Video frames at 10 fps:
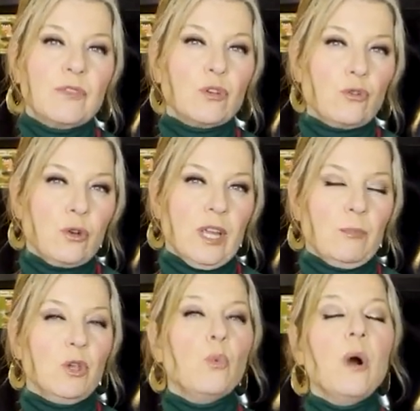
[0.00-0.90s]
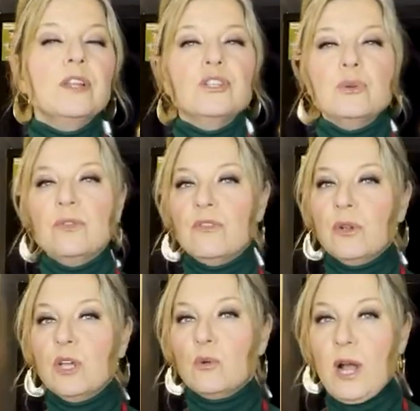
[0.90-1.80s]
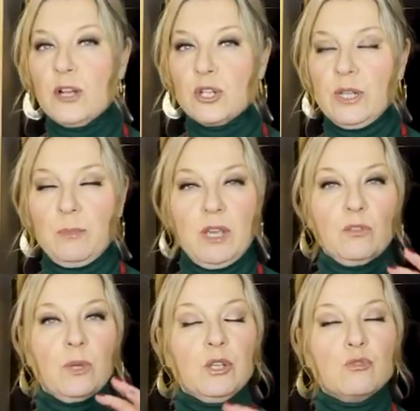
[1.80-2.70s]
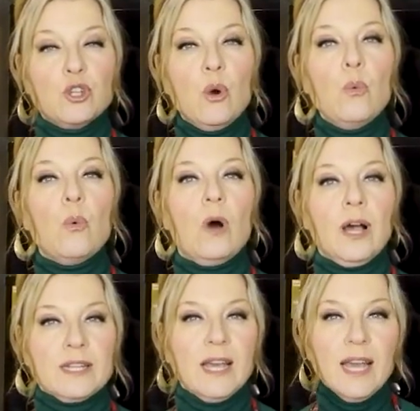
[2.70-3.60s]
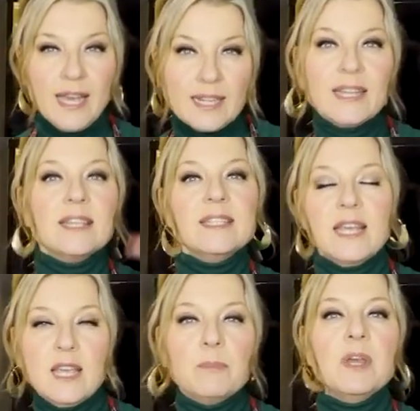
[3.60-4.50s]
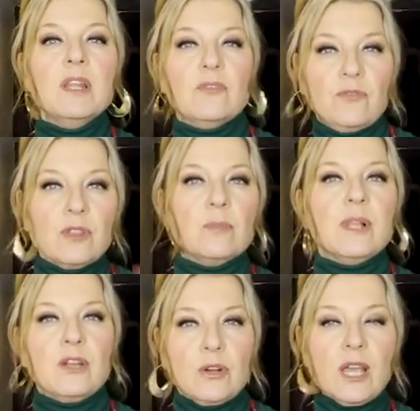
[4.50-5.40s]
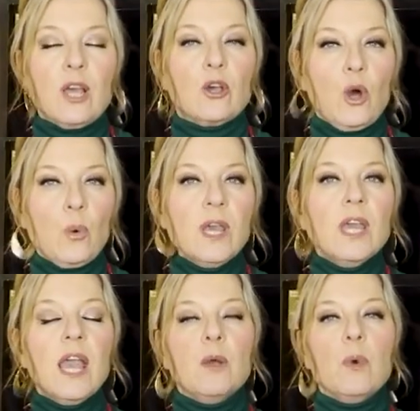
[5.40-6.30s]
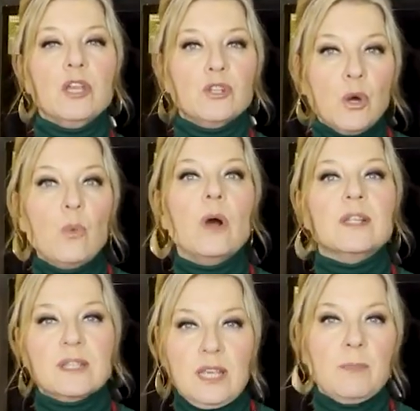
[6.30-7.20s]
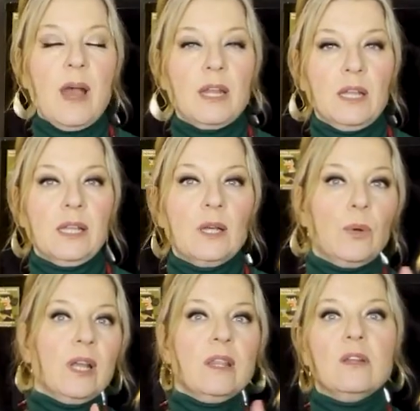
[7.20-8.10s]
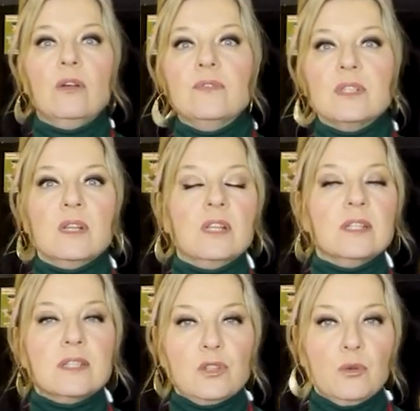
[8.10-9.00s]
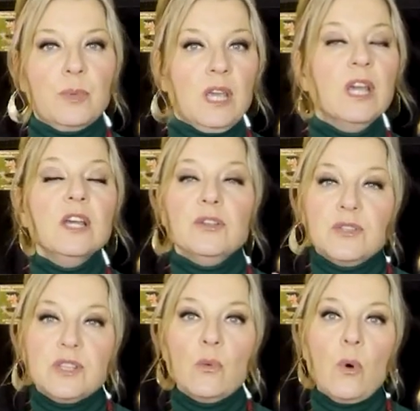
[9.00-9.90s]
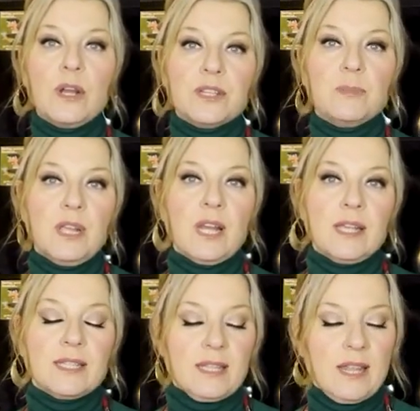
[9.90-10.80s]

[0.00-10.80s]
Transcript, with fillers: the cream. You wanna do it very gradually because what you don't want, it does take a minute for the blender to get going, and what you don't want is keep adding liquid and then all of a sudden it's soupy. You still want it to be nice and